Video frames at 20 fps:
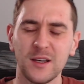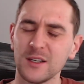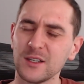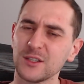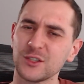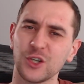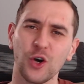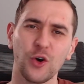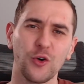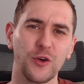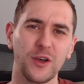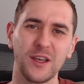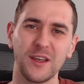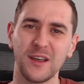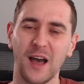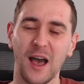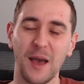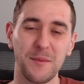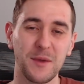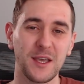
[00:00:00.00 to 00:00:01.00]
So,
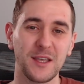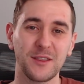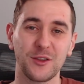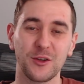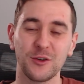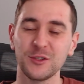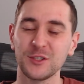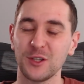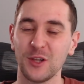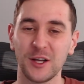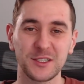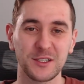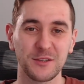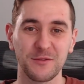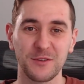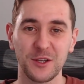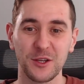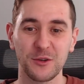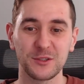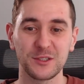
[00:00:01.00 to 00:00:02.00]
I mean, there's lots of
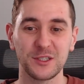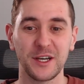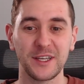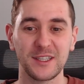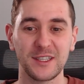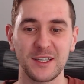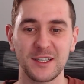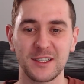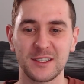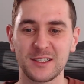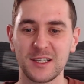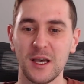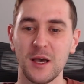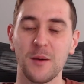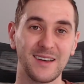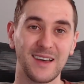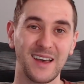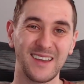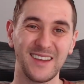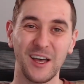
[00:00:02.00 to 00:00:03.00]
videos like this.
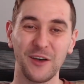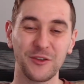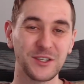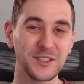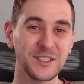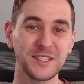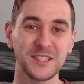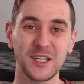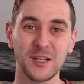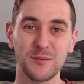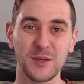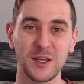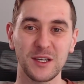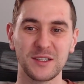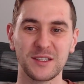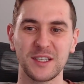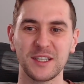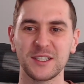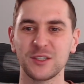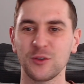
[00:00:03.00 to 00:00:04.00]
Now, this is going to be a
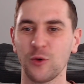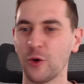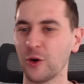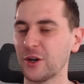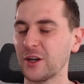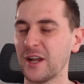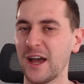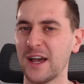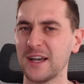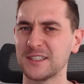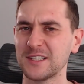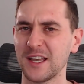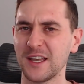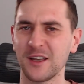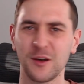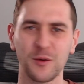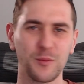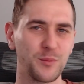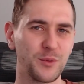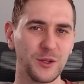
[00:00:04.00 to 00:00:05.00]
disorganized and
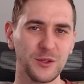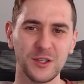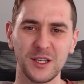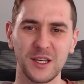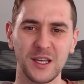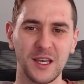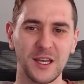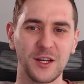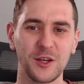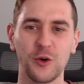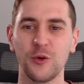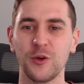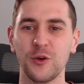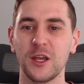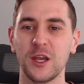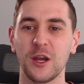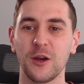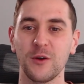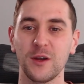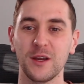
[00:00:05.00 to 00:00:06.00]
completely
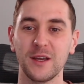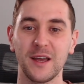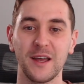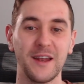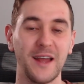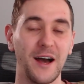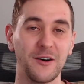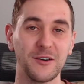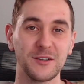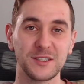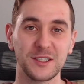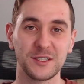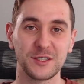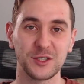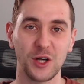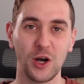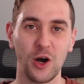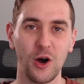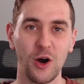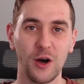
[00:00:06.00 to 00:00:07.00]
incoherent analysis
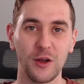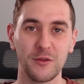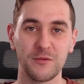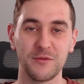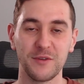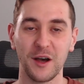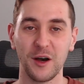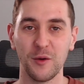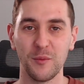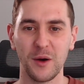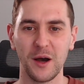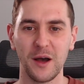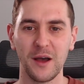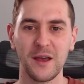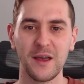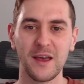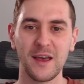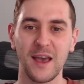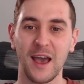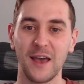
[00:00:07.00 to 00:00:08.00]
on Velma
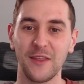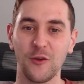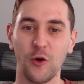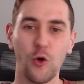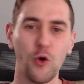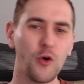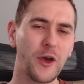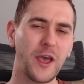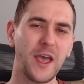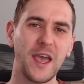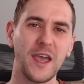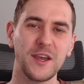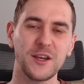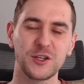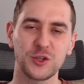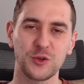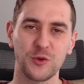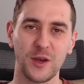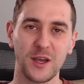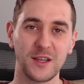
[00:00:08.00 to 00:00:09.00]
and the whole hate
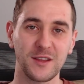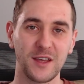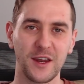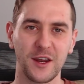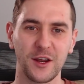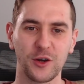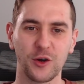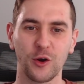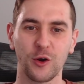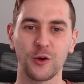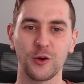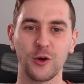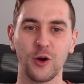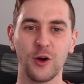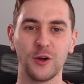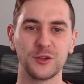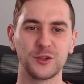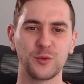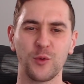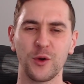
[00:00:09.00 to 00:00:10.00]
train that occurred
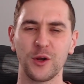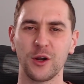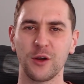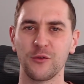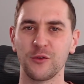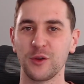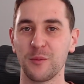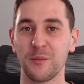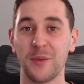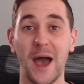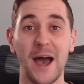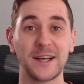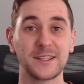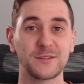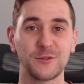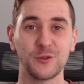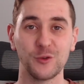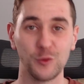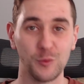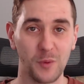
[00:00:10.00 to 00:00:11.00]
on Twitter for the
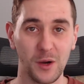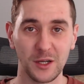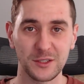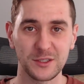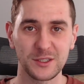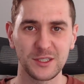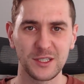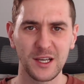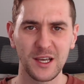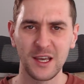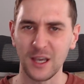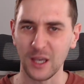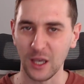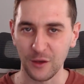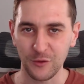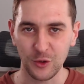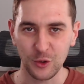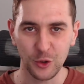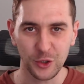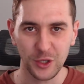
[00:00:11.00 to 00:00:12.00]
past few months.
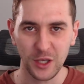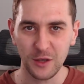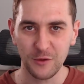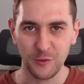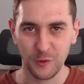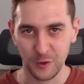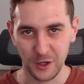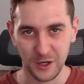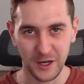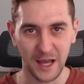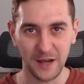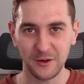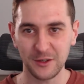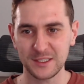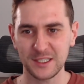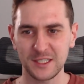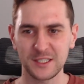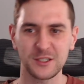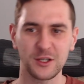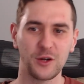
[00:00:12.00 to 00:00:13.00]
If you're looking for an
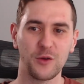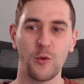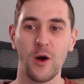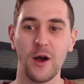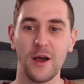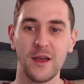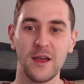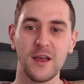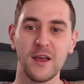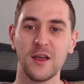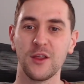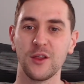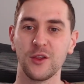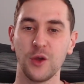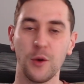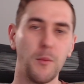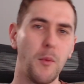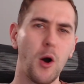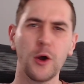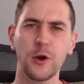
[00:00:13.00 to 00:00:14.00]
analysis on what
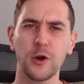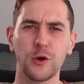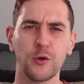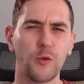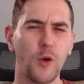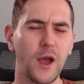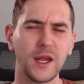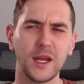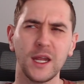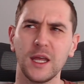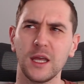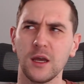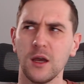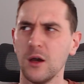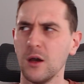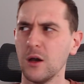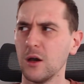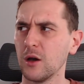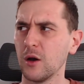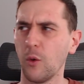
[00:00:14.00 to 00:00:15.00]
the modern writing,
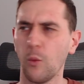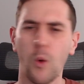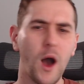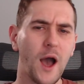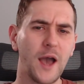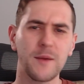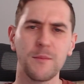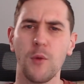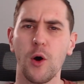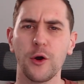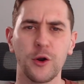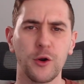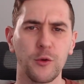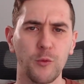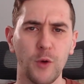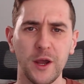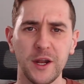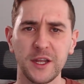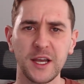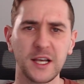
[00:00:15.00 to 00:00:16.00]
why modern
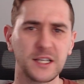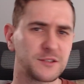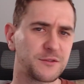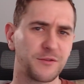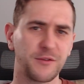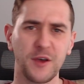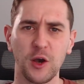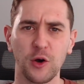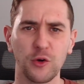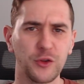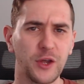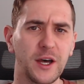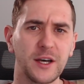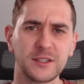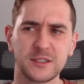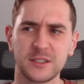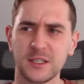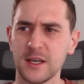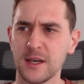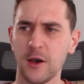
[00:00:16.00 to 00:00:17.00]
writing has failed
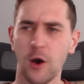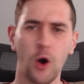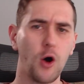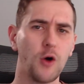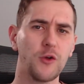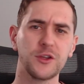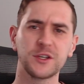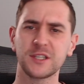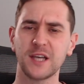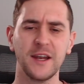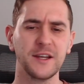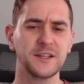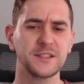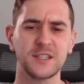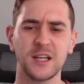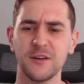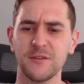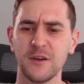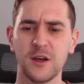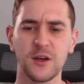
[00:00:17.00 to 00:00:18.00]
us, all this kind of
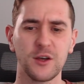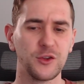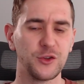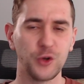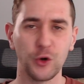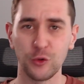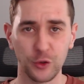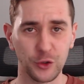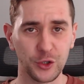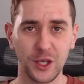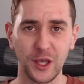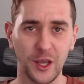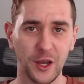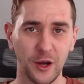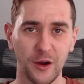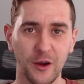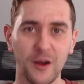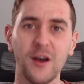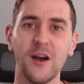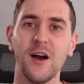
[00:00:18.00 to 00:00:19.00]
stuff, don't look
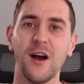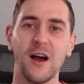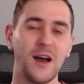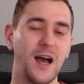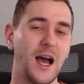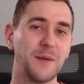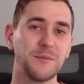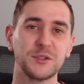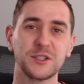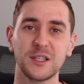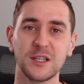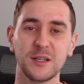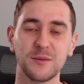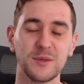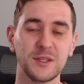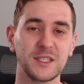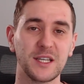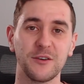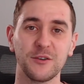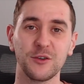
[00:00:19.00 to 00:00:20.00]
here. I'm just gonna
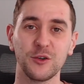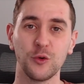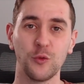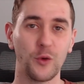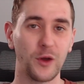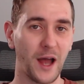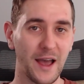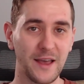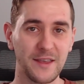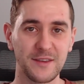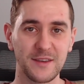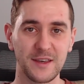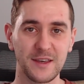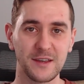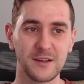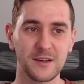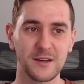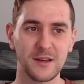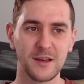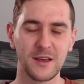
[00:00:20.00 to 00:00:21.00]
be telling you what I
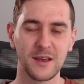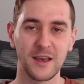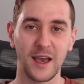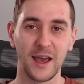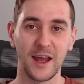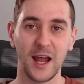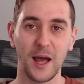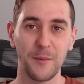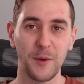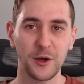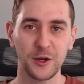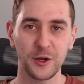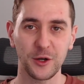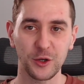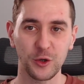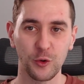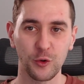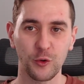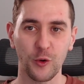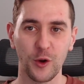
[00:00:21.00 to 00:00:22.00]
think, and I'm not gonna
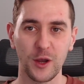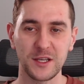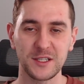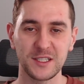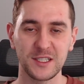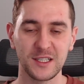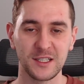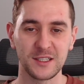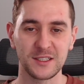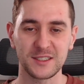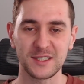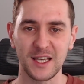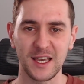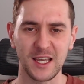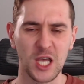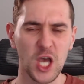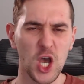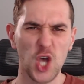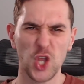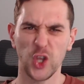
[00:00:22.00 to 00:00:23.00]
go crazy and
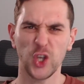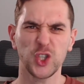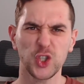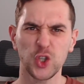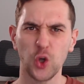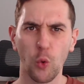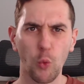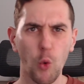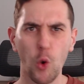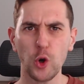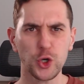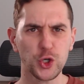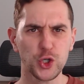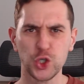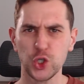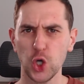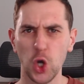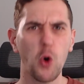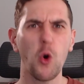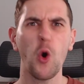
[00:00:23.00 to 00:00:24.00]
saying, this is the worst
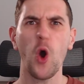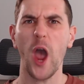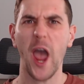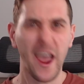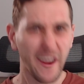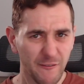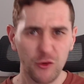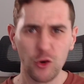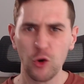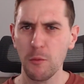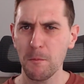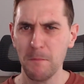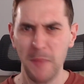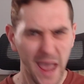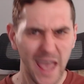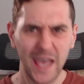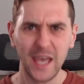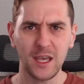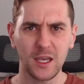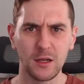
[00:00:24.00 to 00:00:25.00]
show ever
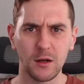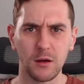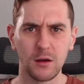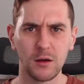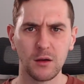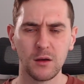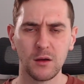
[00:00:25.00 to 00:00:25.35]
made.